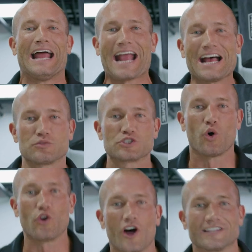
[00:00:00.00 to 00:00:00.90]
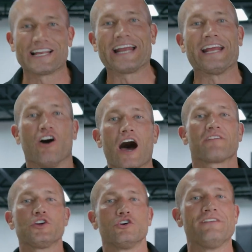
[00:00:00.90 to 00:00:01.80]
Hey guys, what's going on? It's Andy. A lot
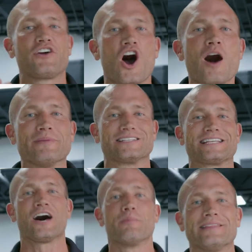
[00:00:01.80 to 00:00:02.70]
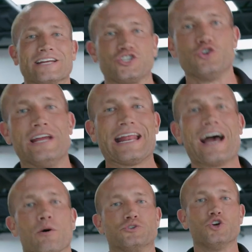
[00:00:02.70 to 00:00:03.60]
of you leave comments telling me that you need
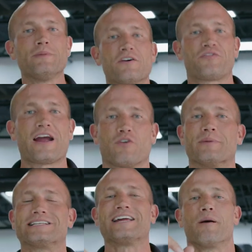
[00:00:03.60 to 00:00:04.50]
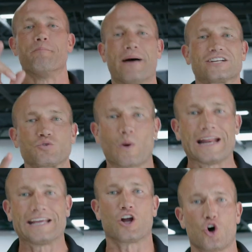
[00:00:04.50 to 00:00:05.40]
help. Do me a favor, I'm gonna tell you the best way
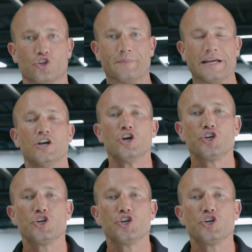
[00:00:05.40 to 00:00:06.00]
to get a hold of me.